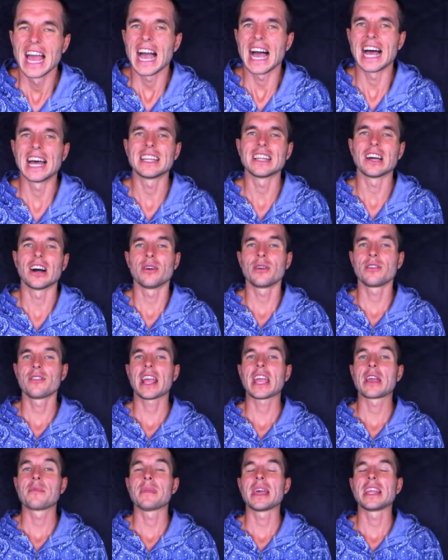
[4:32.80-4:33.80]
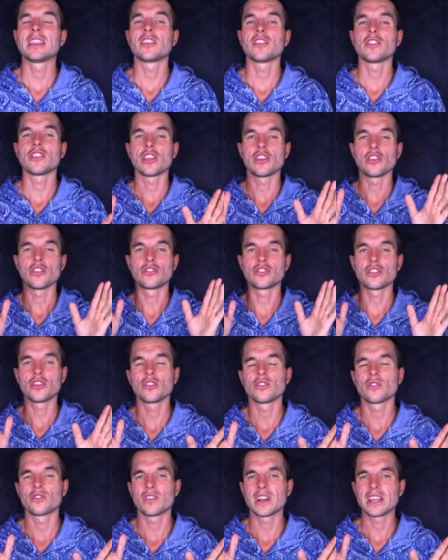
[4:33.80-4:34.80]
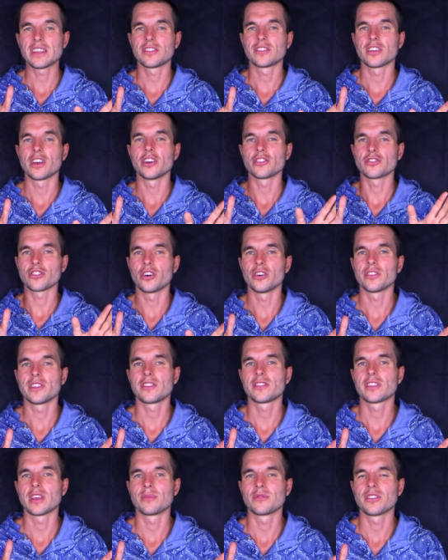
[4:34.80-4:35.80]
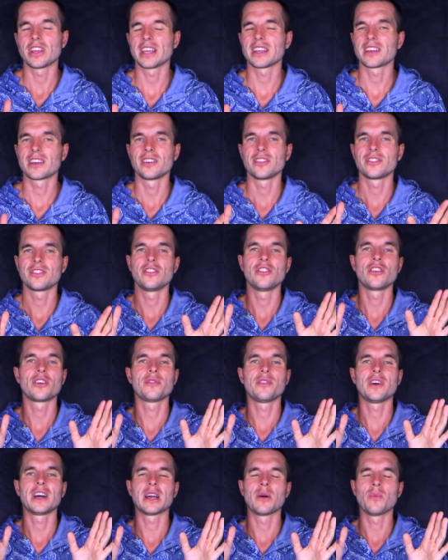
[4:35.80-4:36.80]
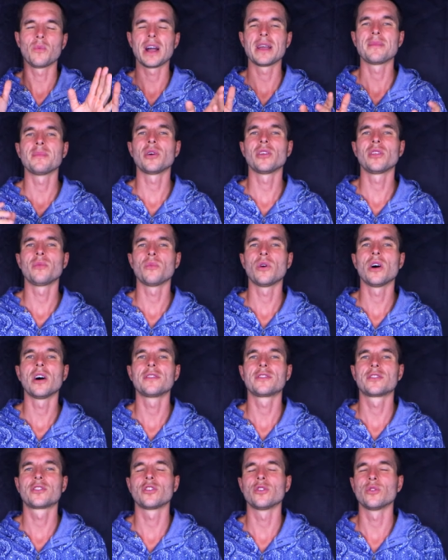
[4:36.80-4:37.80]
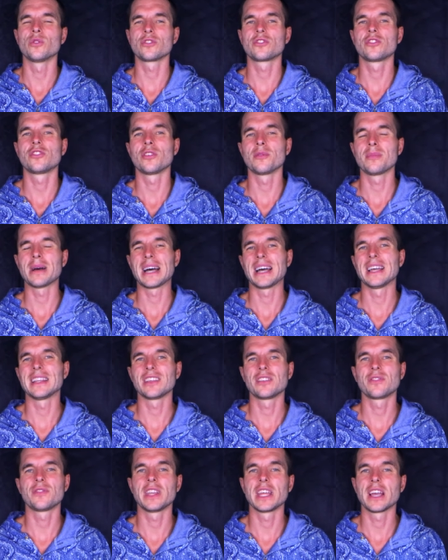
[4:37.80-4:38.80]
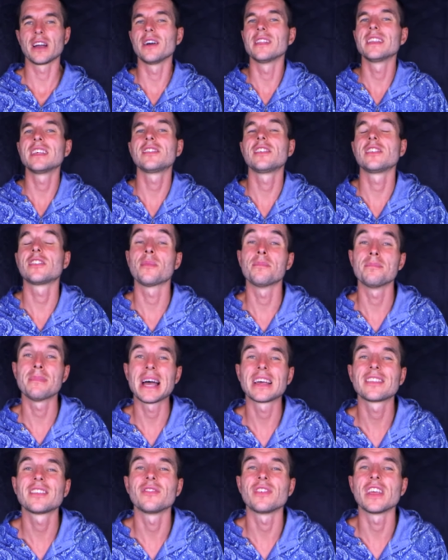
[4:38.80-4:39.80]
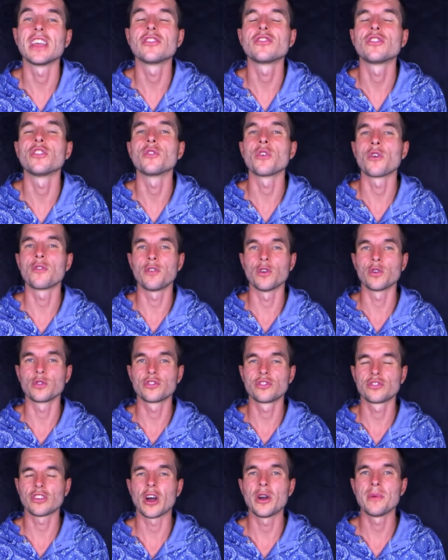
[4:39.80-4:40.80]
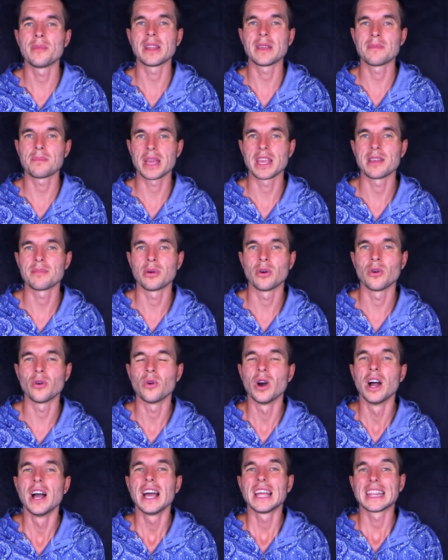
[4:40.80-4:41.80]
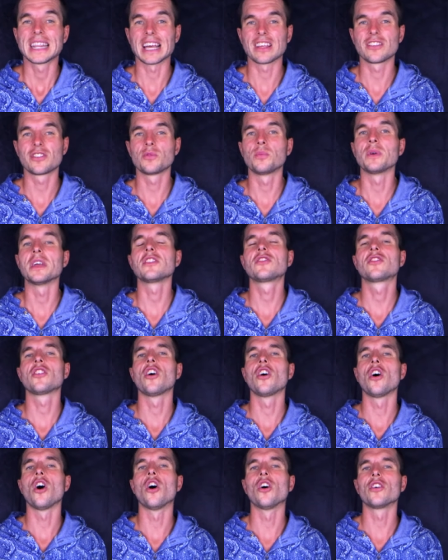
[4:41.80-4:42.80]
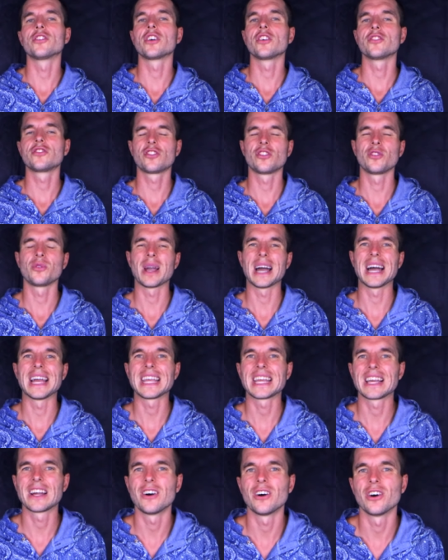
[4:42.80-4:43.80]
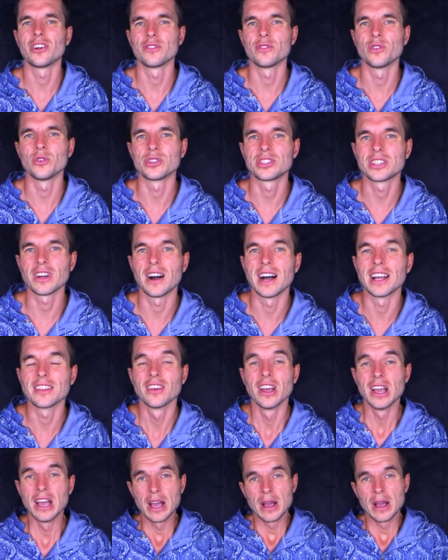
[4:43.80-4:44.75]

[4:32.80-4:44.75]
And I recommend that you do your research on this subject because you can find out way more than what I've talked to you about in this video. And this is a massive issue for so many people that switch on to a carnivore diet.